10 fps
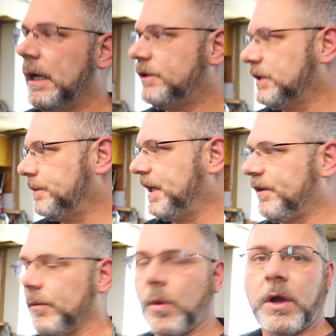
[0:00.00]
Should be
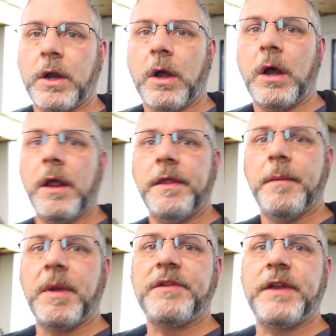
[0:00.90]
some work on
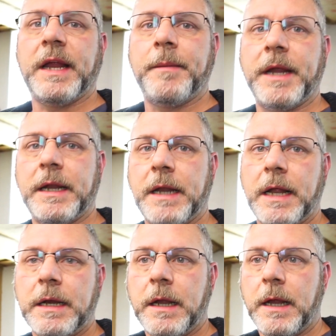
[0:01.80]
the Mustang being
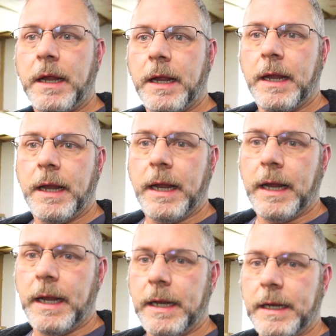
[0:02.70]
done.
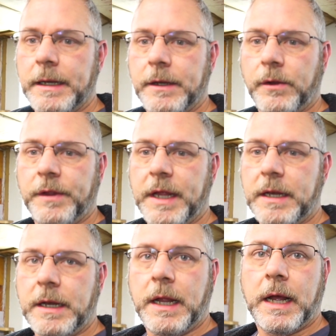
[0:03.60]
And until
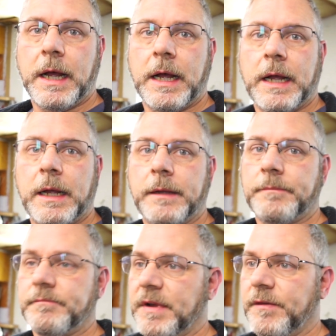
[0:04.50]
then,
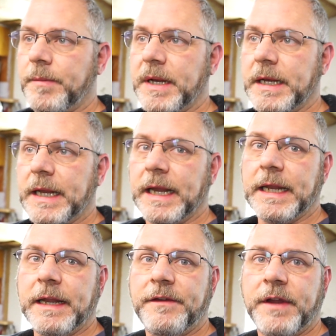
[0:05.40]
everybody take
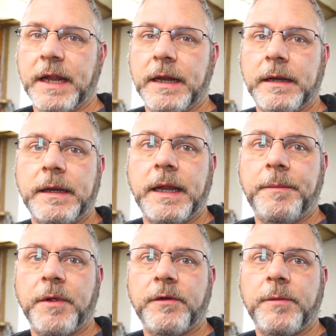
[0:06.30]
it easy and
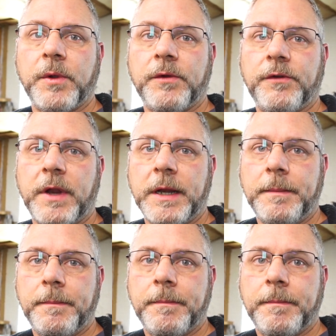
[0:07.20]
keep those motors running.